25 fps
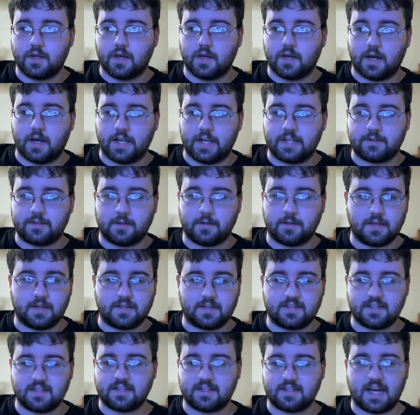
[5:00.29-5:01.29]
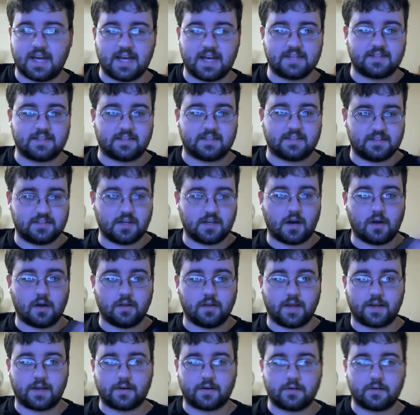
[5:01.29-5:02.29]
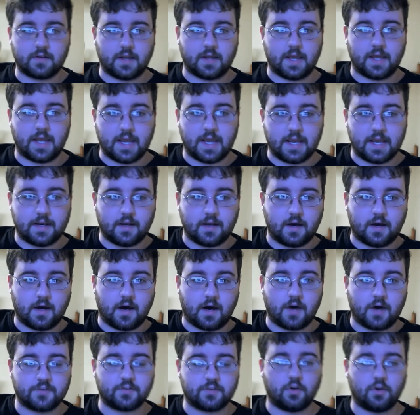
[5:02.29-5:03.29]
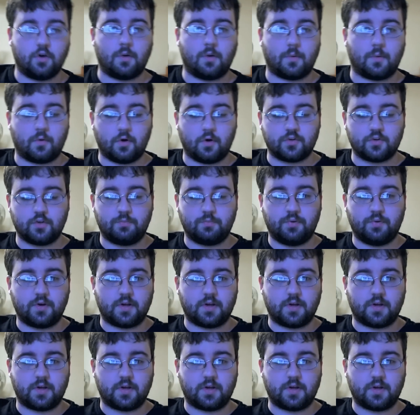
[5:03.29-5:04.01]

That's it, guys. I'll see y'all later. And also, I'm going to put